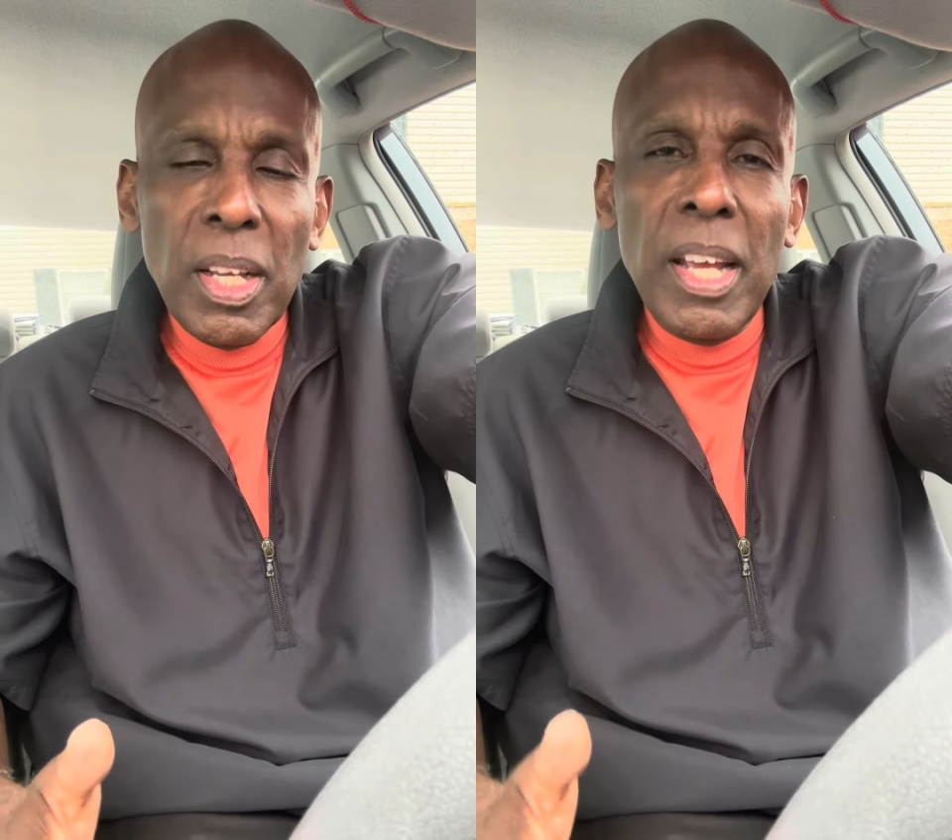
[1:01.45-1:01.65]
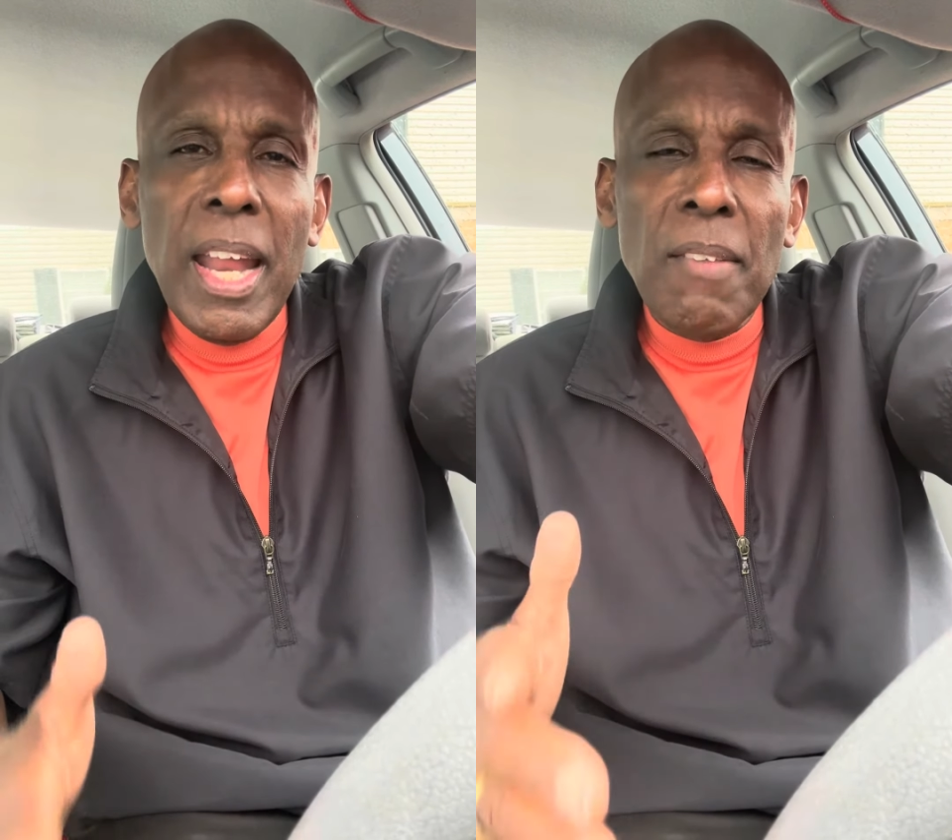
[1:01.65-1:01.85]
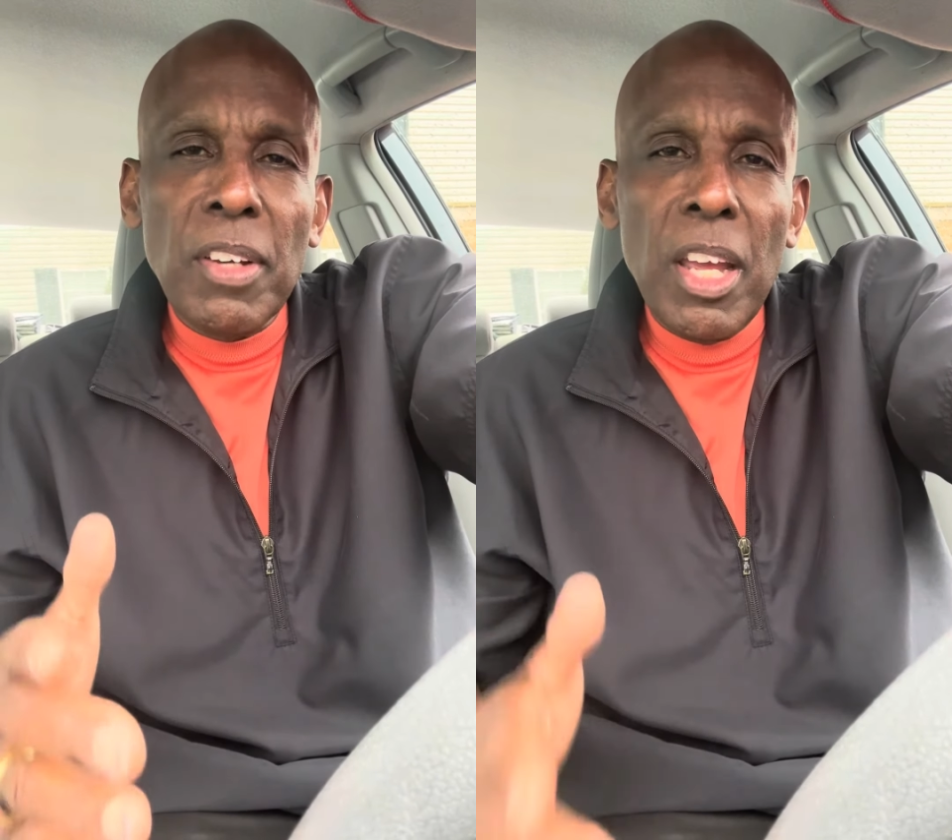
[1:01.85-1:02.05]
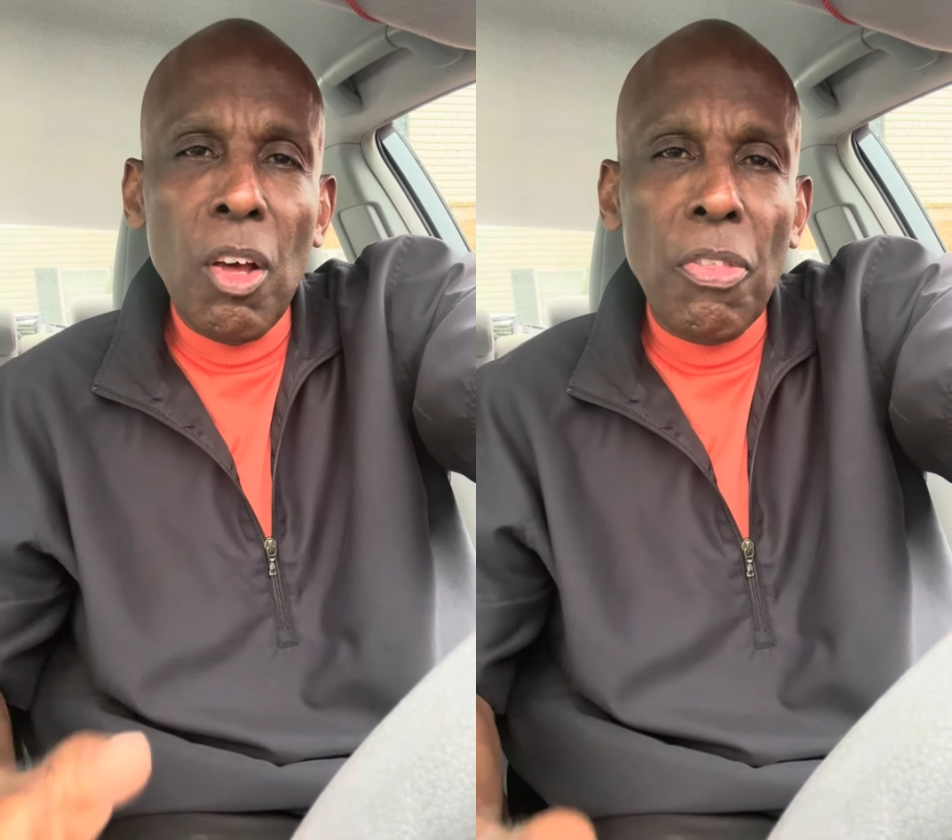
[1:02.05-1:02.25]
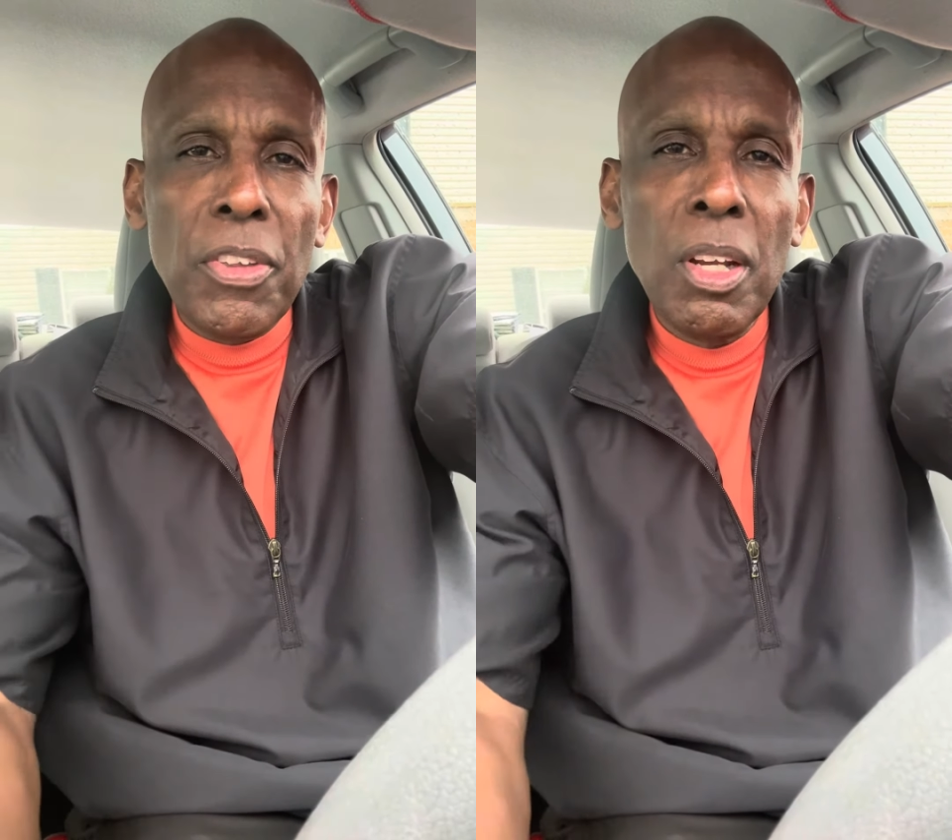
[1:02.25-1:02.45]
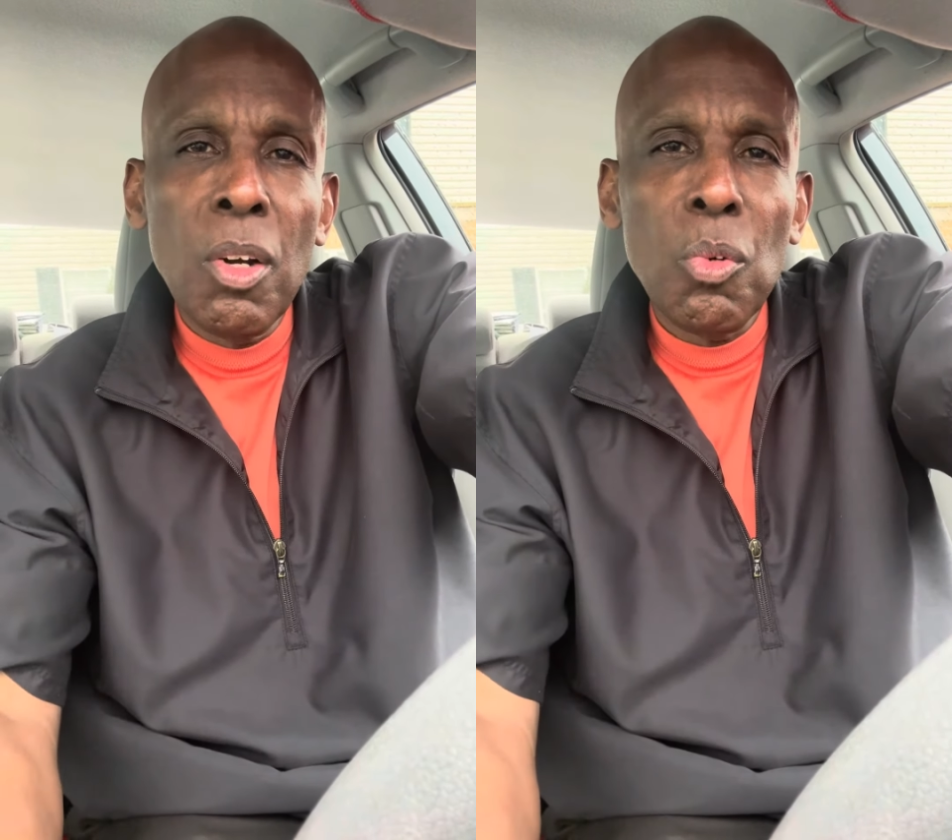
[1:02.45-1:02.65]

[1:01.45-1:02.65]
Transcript: and have a healthy